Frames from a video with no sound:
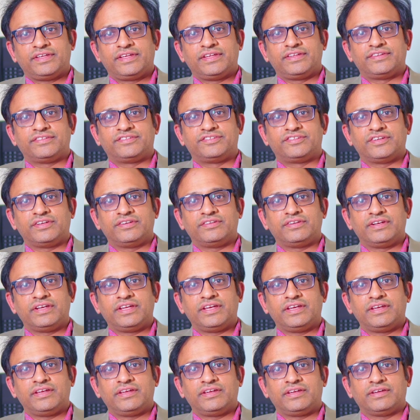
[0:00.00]
is
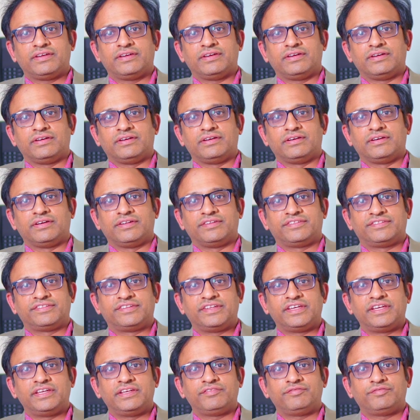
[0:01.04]
generally
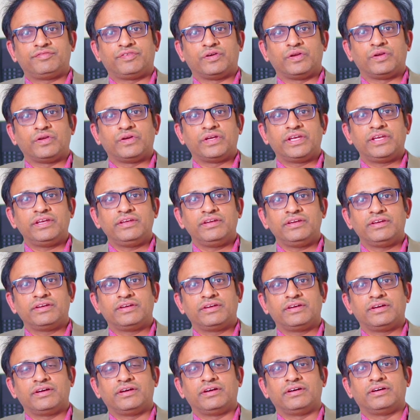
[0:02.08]
seen following
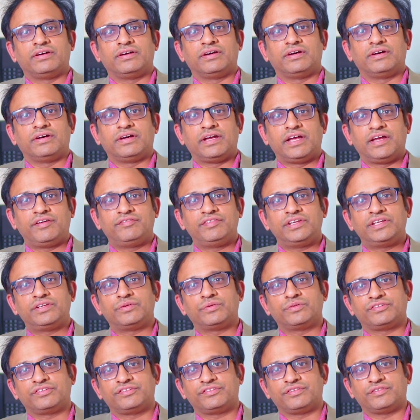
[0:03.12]
heavy
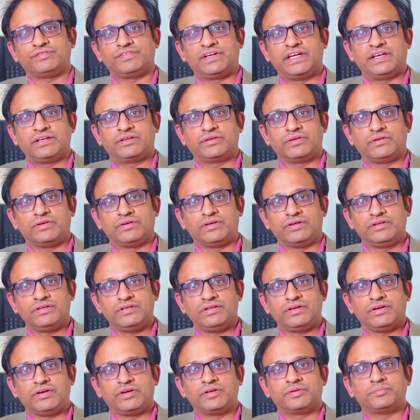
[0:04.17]
doses of alcohol
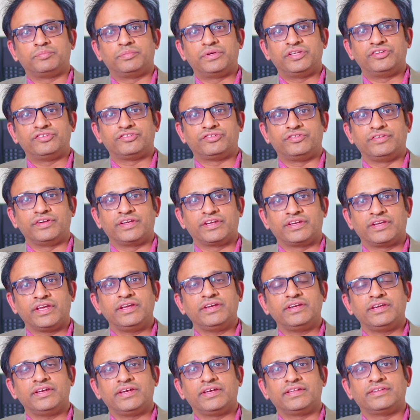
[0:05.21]
or binge
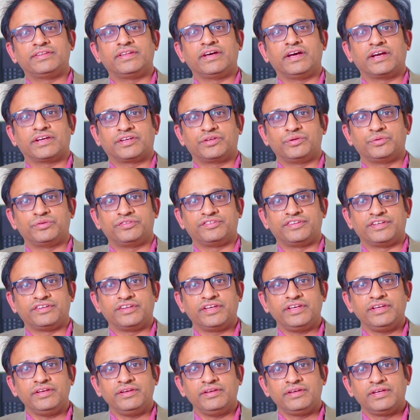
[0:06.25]
drinking in the acute
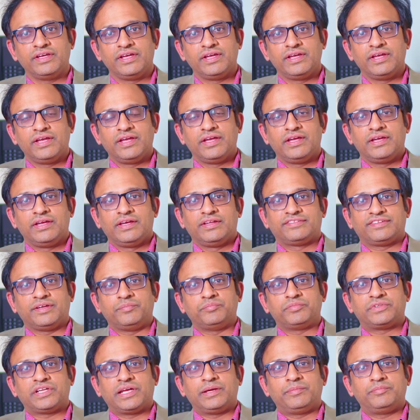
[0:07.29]
setting.
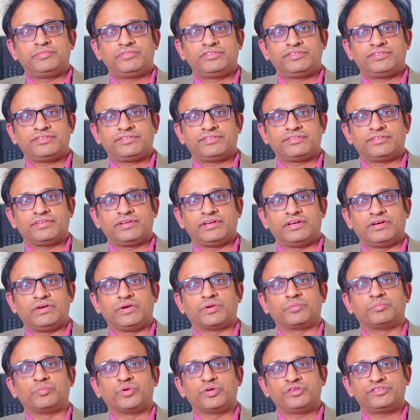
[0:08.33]
Sometimes, or
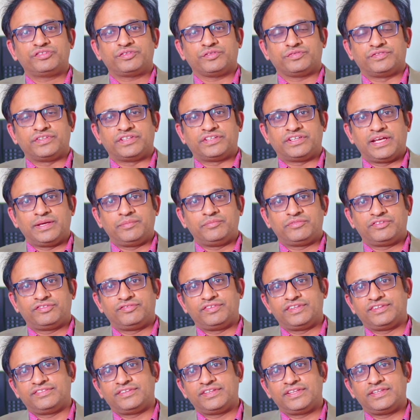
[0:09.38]
most of the times,
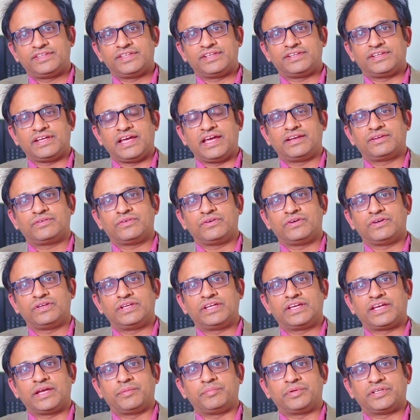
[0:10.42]
we see that
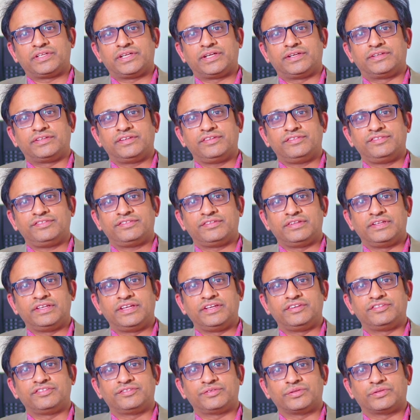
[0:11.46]
alcoholic hepatitis
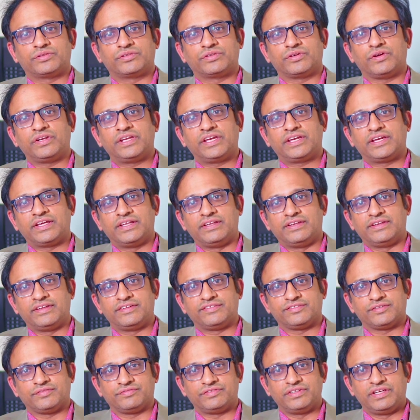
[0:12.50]
leads to chronic
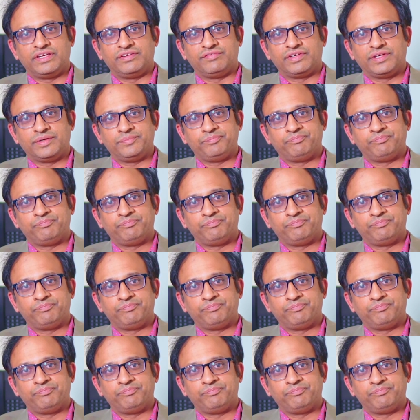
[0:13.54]
illness of the liver.